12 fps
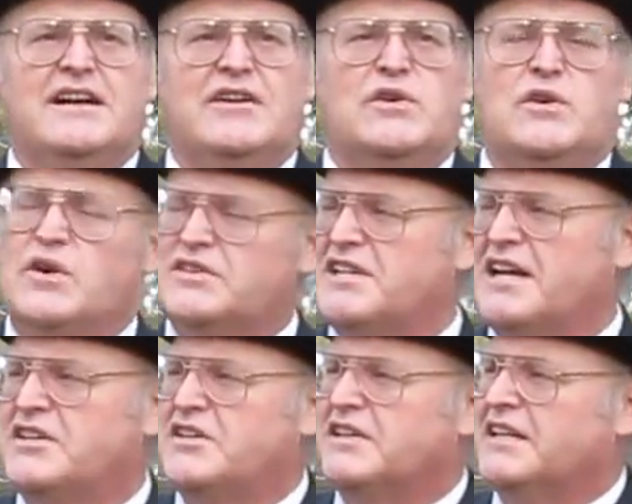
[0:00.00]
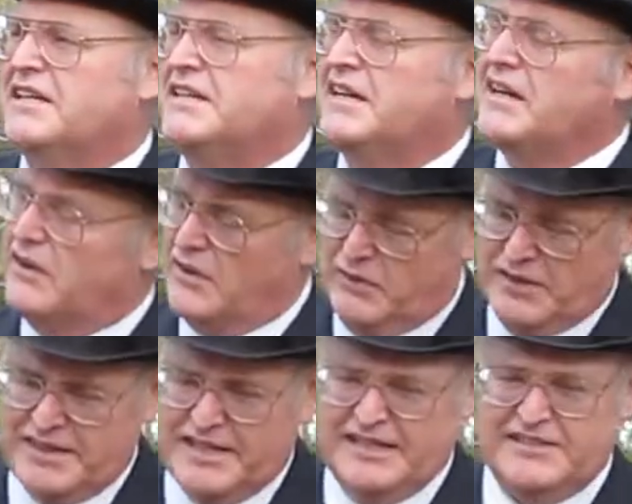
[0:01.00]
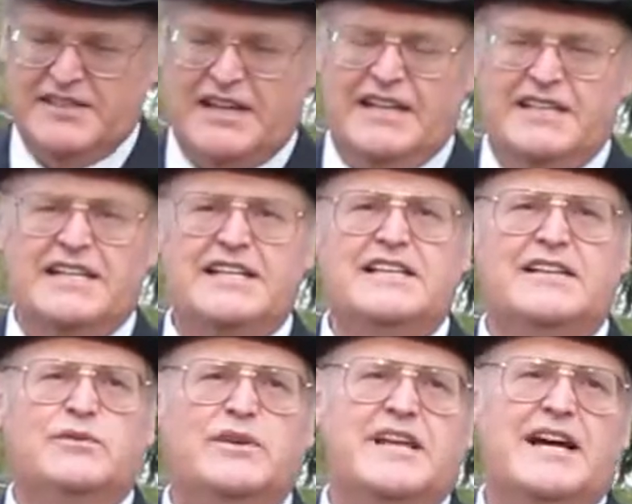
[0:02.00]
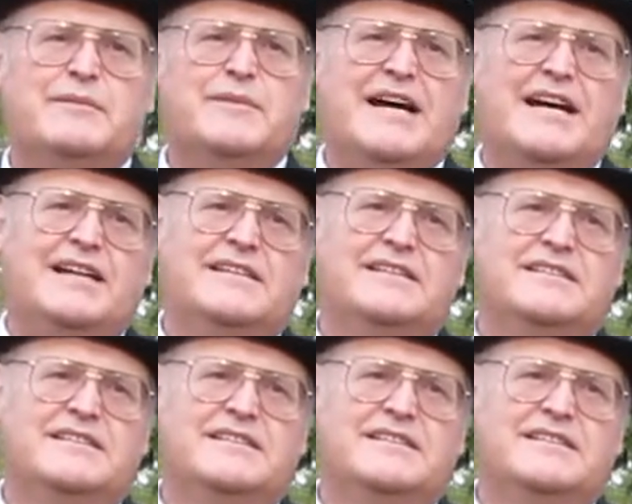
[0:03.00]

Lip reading: Of course, I couldn't have done all the things I did without my